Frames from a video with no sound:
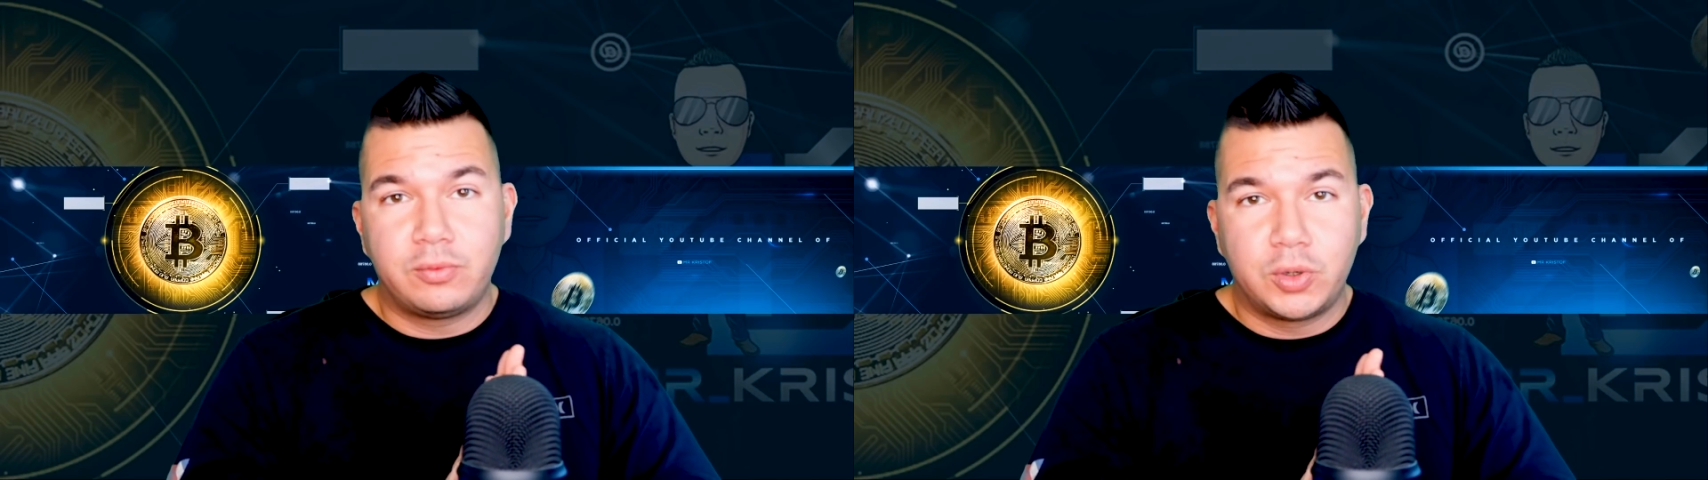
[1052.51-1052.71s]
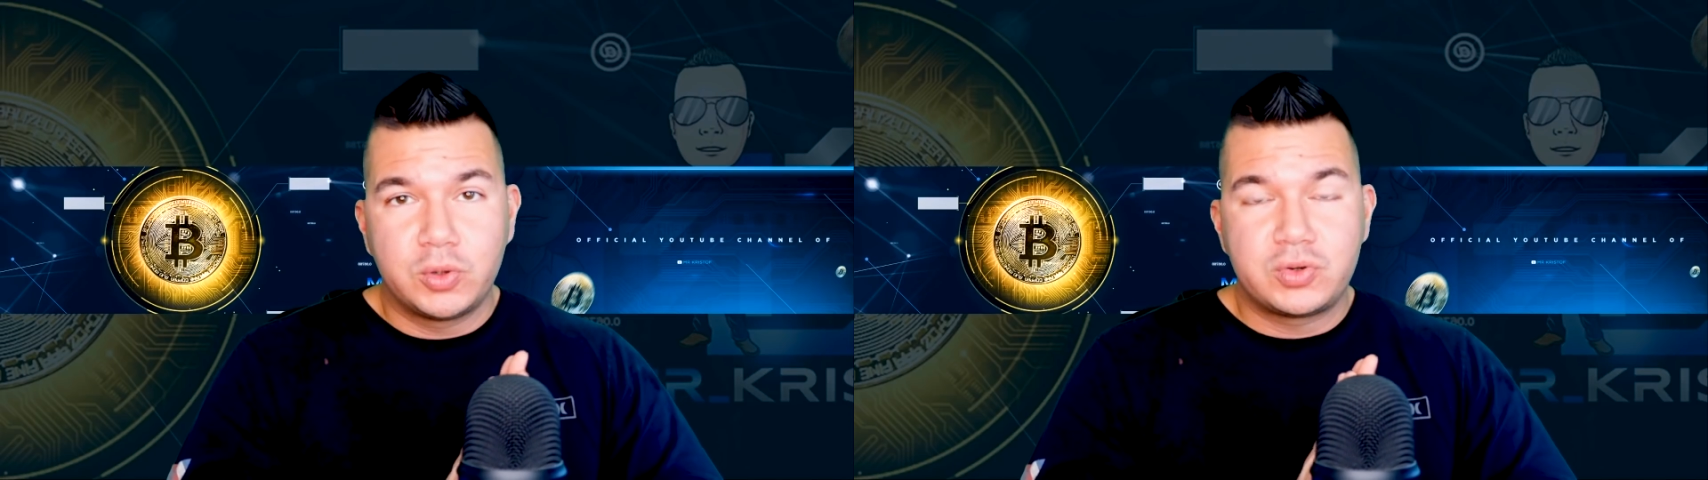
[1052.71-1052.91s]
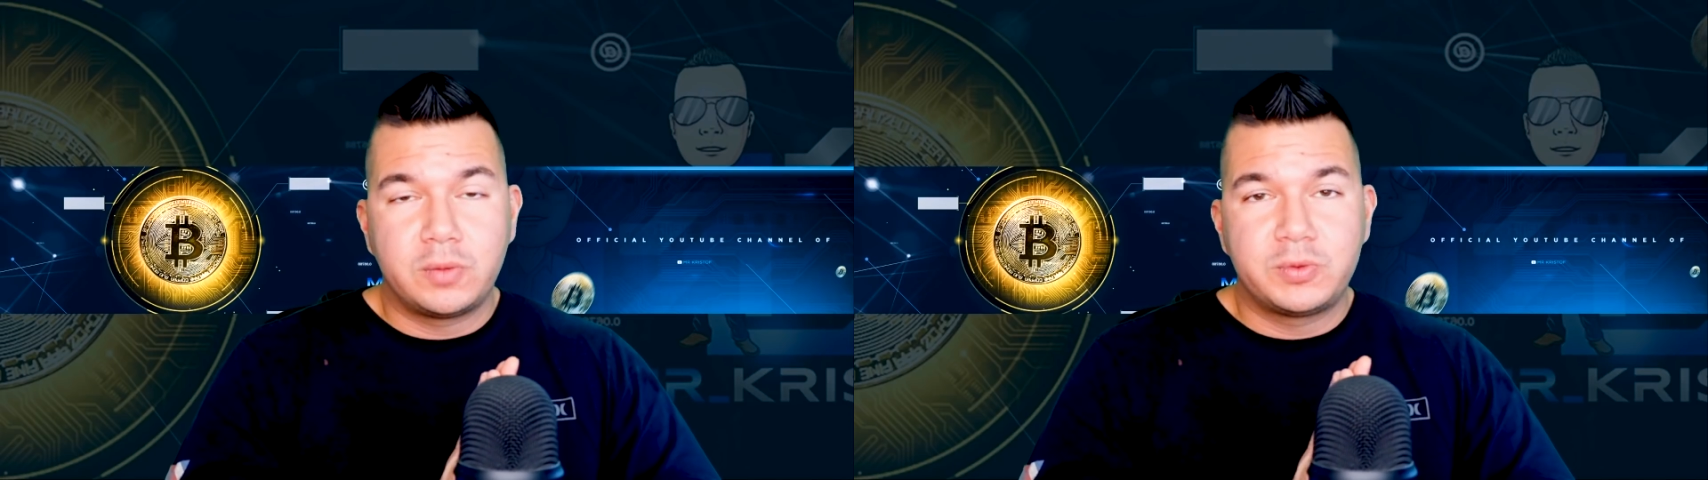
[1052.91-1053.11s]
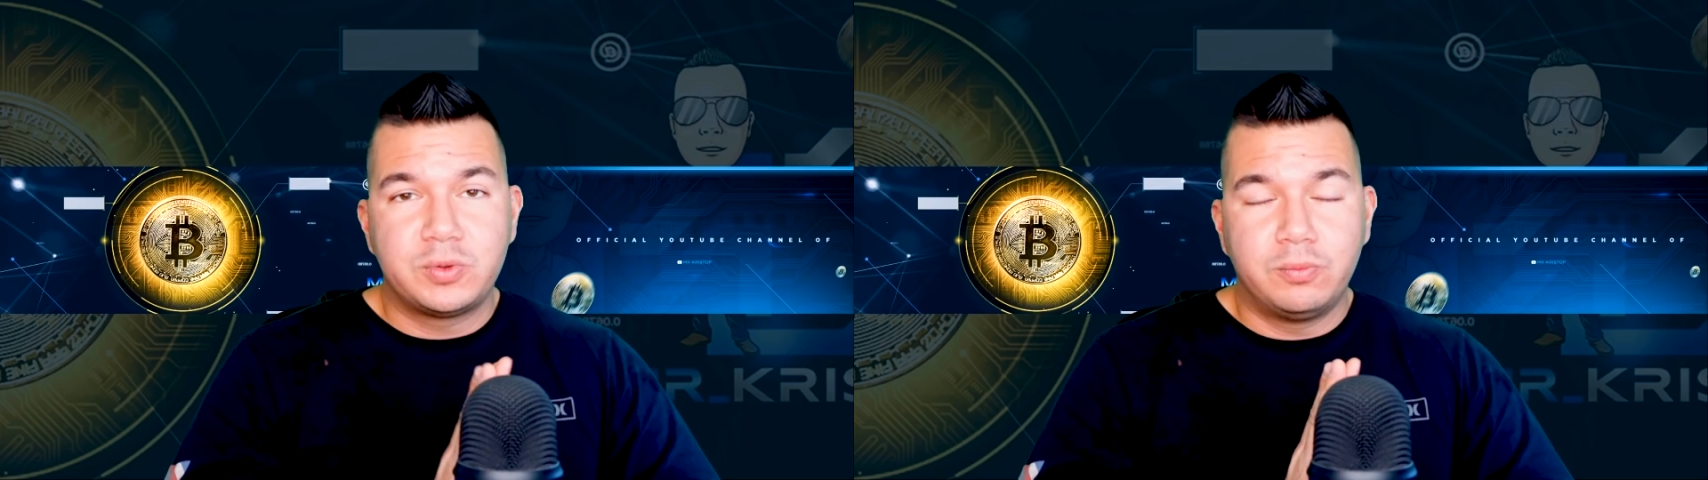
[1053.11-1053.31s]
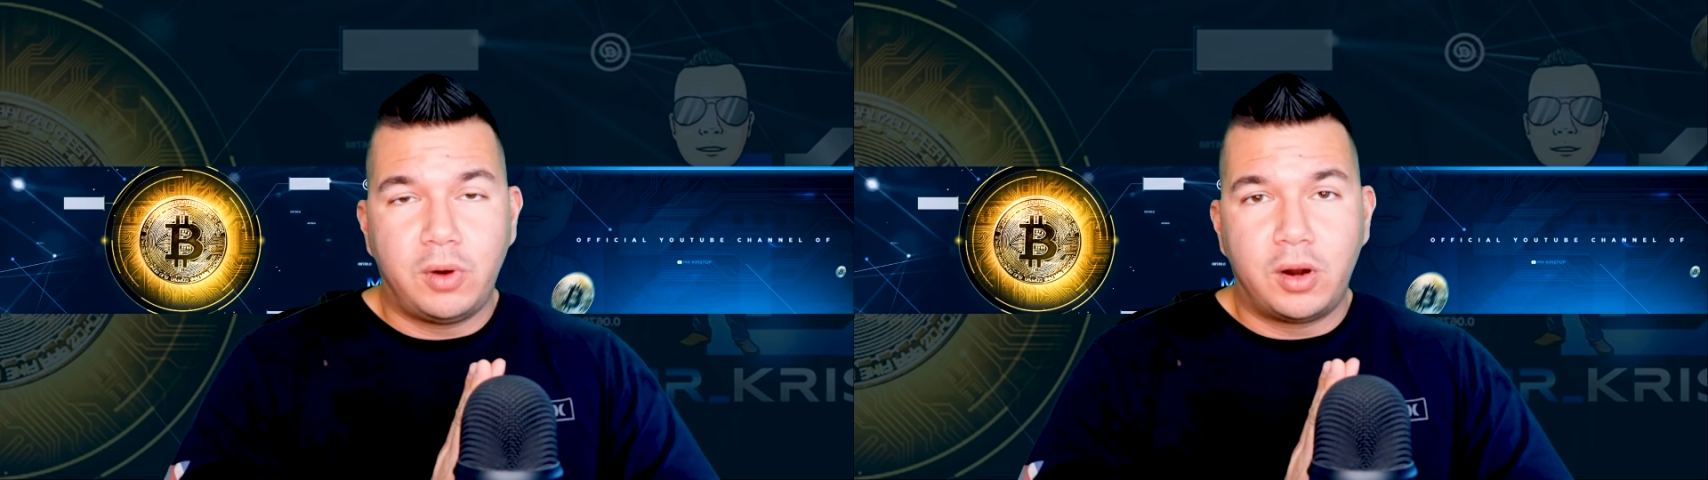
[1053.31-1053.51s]
road trip
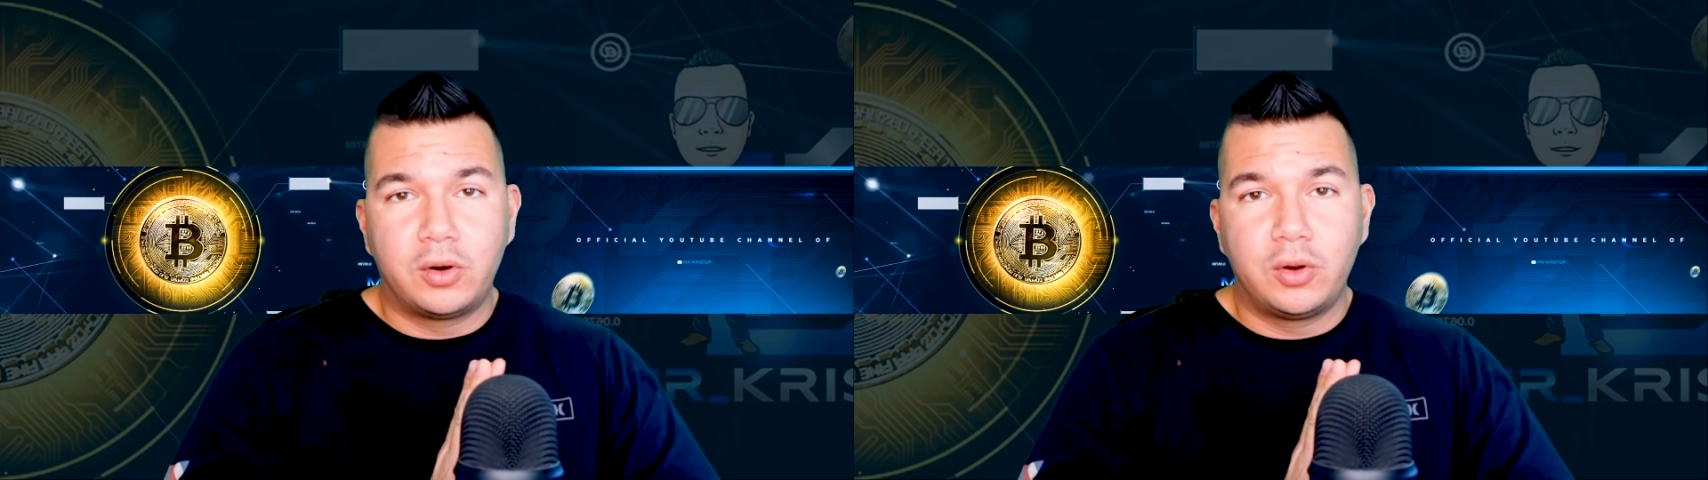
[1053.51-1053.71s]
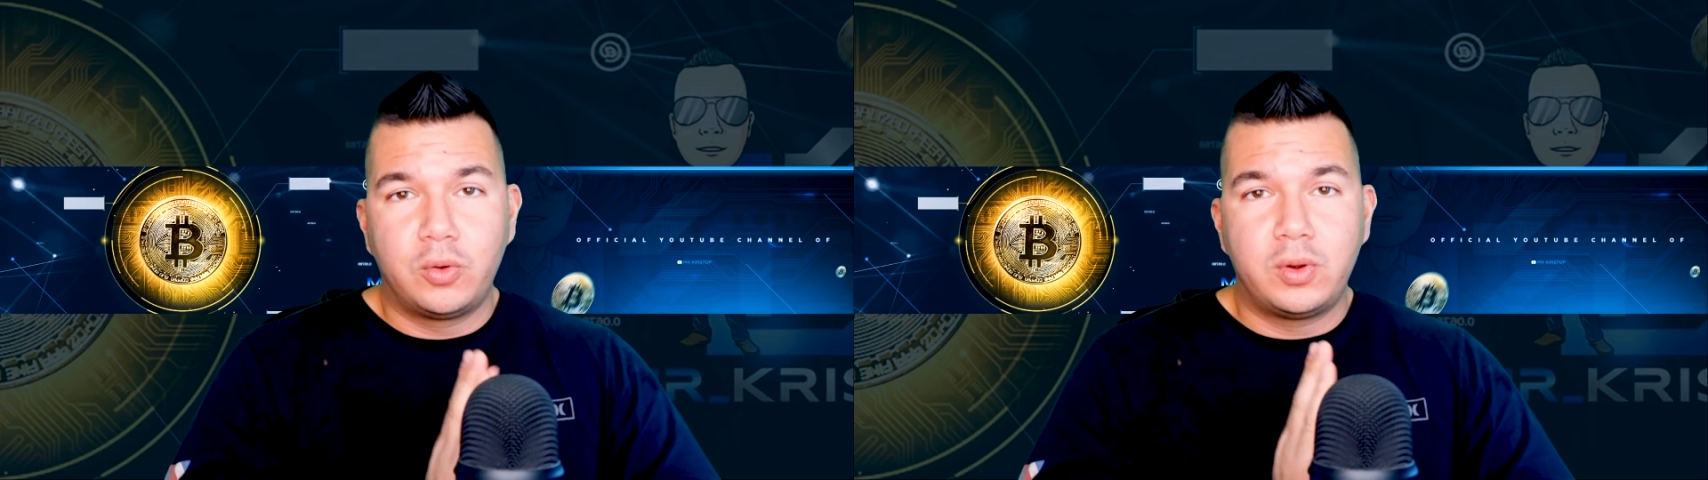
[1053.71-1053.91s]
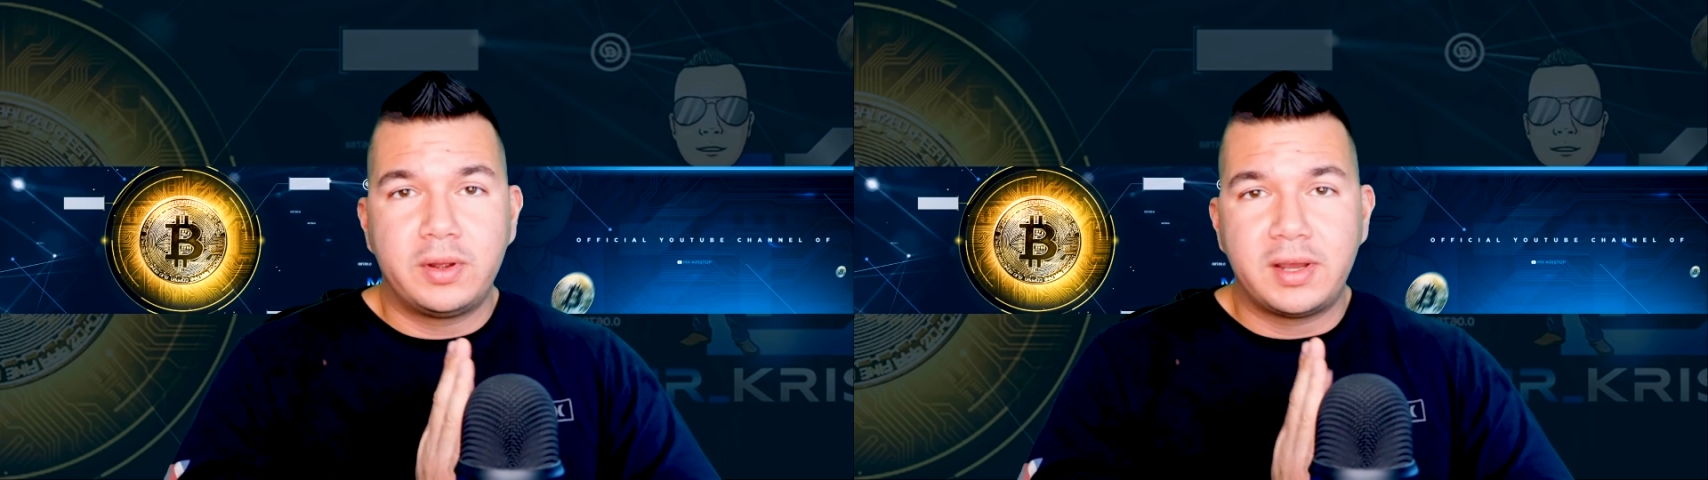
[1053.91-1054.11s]
tomorrow.